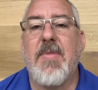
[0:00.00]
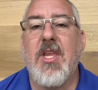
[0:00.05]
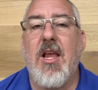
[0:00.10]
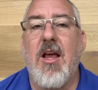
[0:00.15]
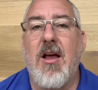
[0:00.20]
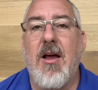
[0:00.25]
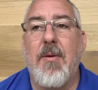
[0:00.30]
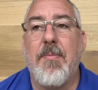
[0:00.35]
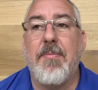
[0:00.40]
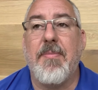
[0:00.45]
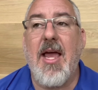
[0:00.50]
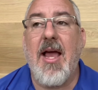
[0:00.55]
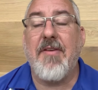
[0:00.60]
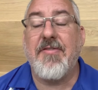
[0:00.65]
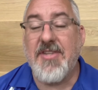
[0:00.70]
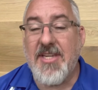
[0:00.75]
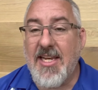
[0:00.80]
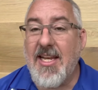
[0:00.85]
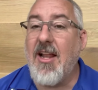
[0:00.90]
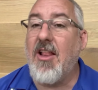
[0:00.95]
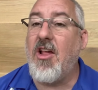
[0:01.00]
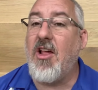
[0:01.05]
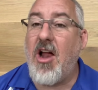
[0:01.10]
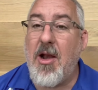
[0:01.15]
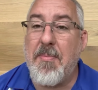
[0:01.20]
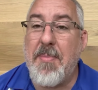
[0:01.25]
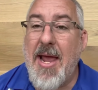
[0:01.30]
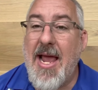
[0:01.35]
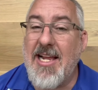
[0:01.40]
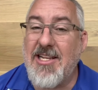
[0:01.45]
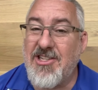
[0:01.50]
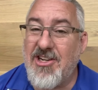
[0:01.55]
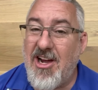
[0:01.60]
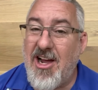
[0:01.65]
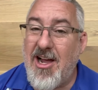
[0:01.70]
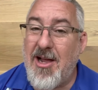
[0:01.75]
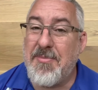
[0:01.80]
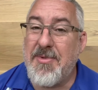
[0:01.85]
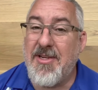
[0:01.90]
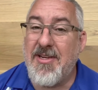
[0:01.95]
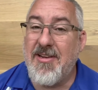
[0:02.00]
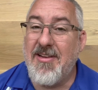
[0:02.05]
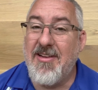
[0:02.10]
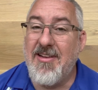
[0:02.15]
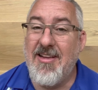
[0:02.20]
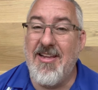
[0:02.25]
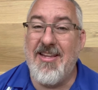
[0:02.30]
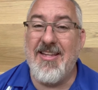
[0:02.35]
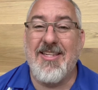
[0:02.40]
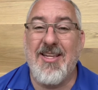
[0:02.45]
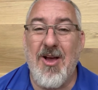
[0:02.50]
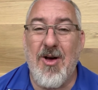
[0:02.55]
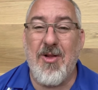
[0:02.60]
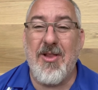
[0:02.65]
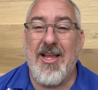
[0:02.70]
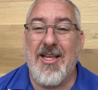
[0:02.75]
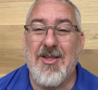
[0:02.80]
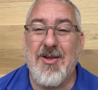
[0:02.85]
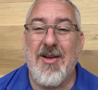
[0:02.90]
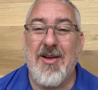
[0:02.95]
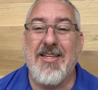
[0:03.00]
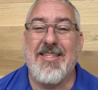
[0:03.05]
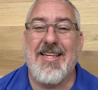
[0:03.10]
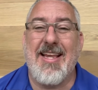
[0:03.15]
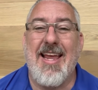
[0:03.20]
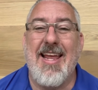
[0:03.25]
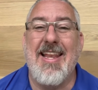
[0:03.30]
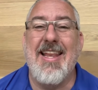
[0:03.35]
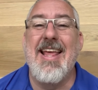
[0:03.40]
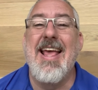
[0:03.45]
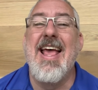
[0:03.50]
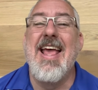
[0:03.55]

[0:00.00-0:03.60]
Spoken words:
I've seen a lot of bad jobs, so that's what I said.